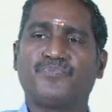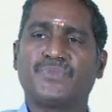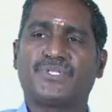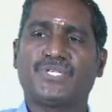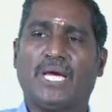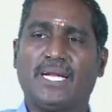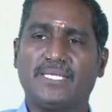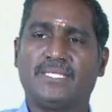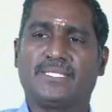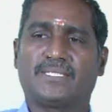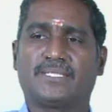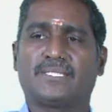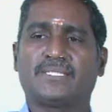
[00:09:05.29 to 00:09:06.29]

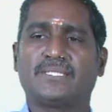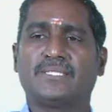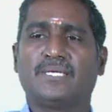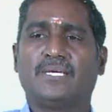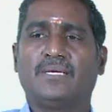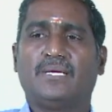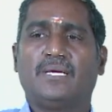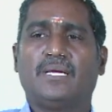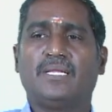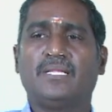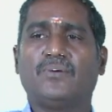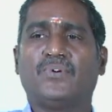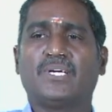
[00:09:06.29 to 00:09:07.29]
challenges in
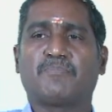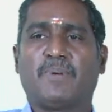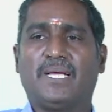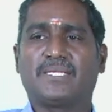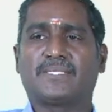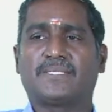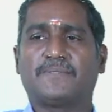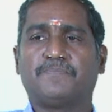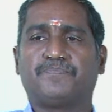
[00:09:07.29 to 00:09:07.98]
the workplace.